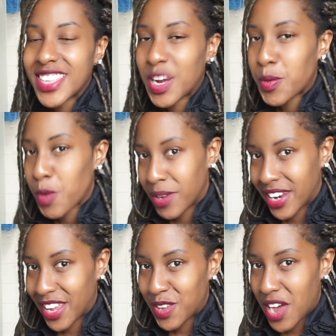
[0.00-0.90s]
and I'll probably
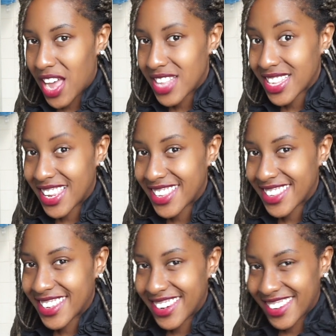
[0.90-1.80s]
let you guys
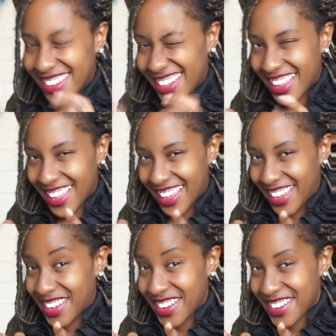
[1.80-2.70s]
listen. There
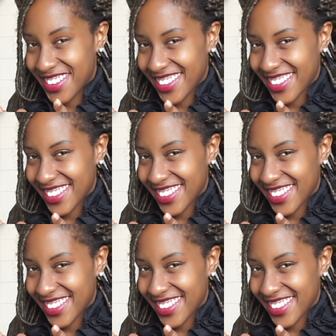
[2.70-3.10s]
you go.